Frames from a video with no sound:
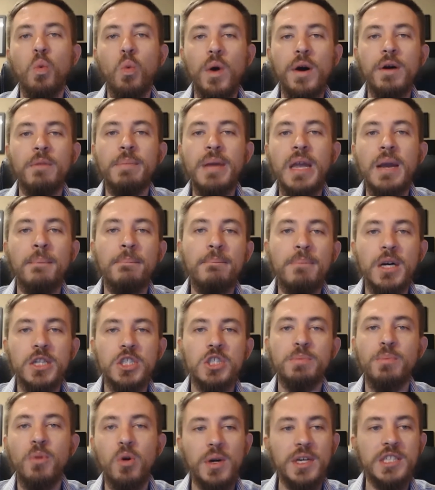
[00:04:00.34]
will be a
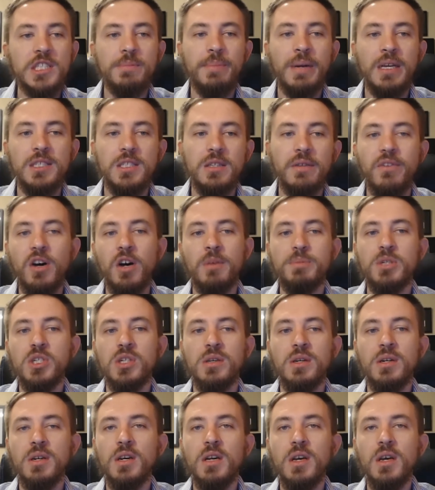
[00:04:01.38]
much more expensive
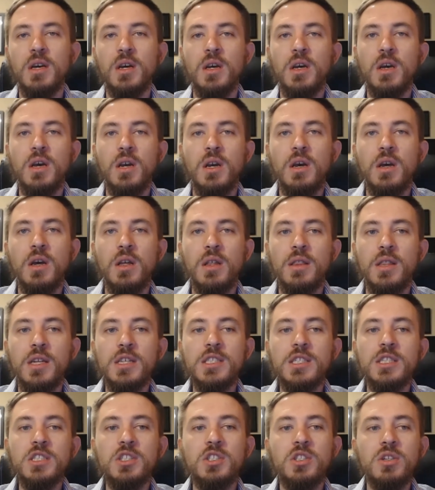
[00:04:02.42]
option.
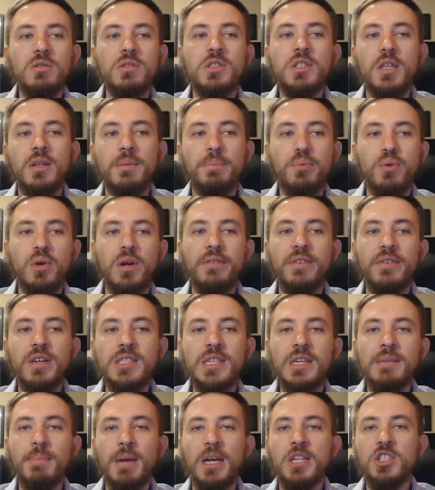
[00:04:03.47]
This is due to the
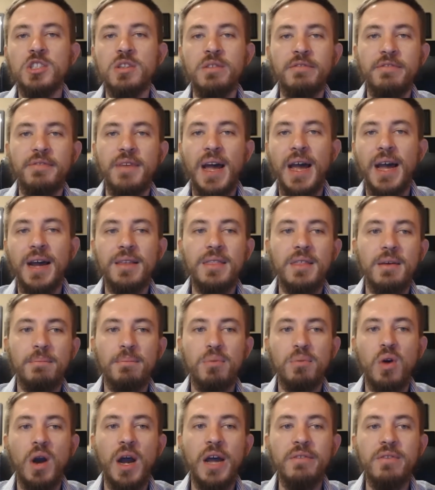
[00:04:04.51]
previously mentioned fact that
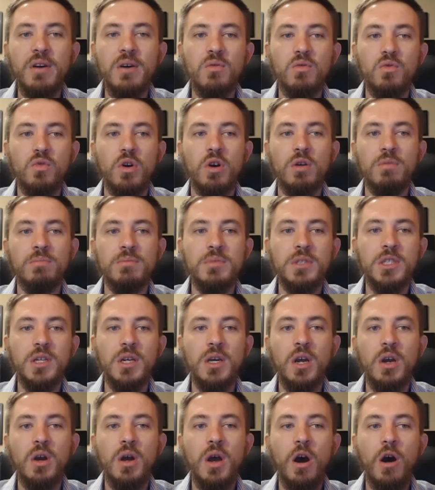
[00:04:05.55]
private rooms
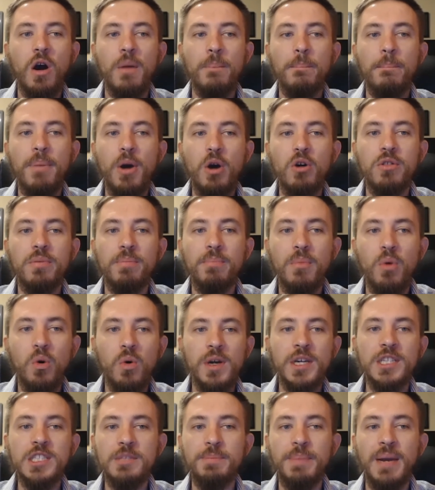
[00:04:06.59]
are both
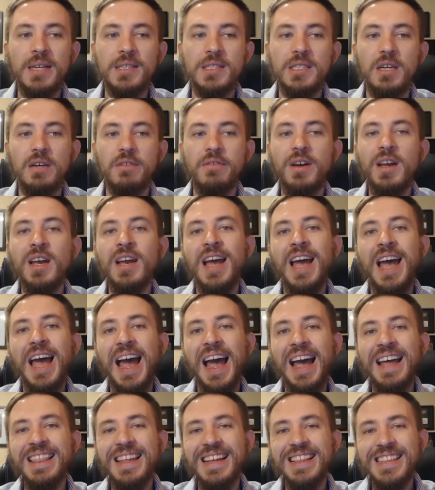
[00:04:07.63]
more expensive
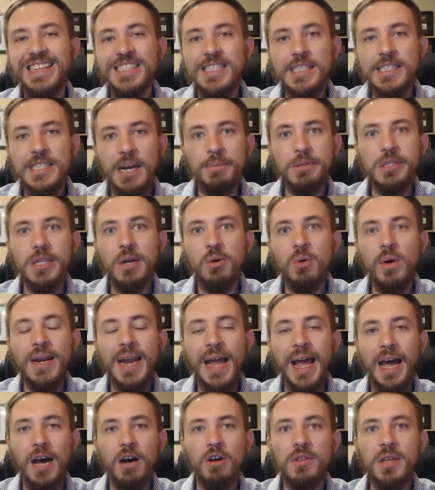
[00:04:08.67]
and that the subsequent
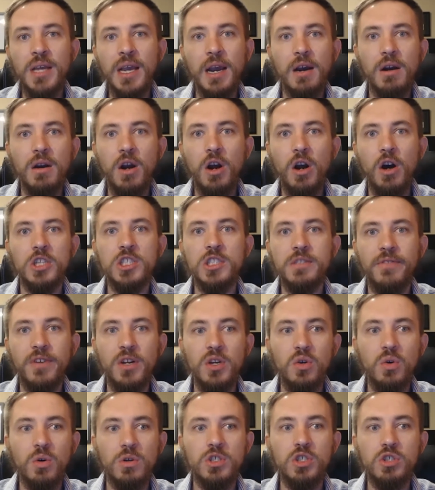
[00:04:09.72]
healthcare costs for
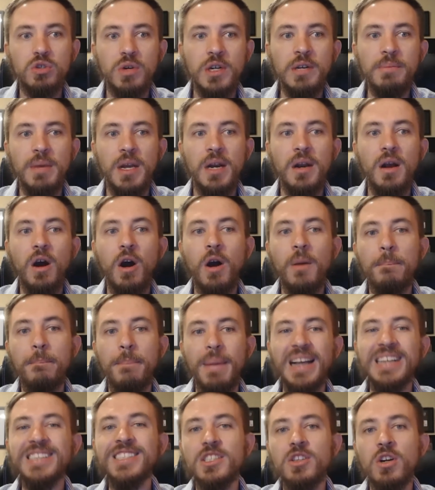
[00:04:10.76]
your treatment are
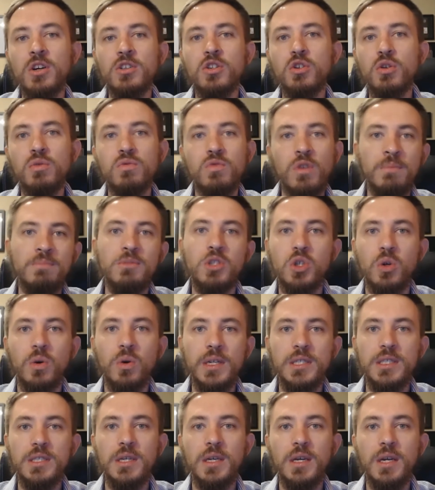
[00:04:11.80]
based on your room
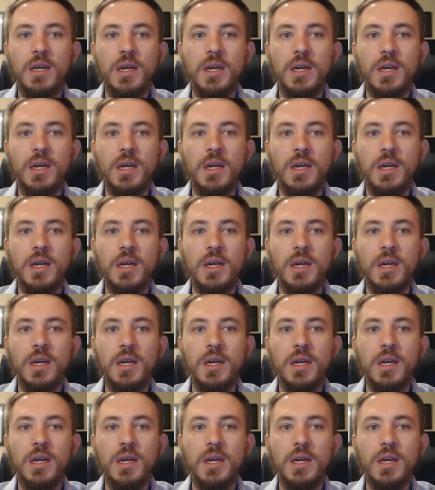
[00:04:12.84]
choice.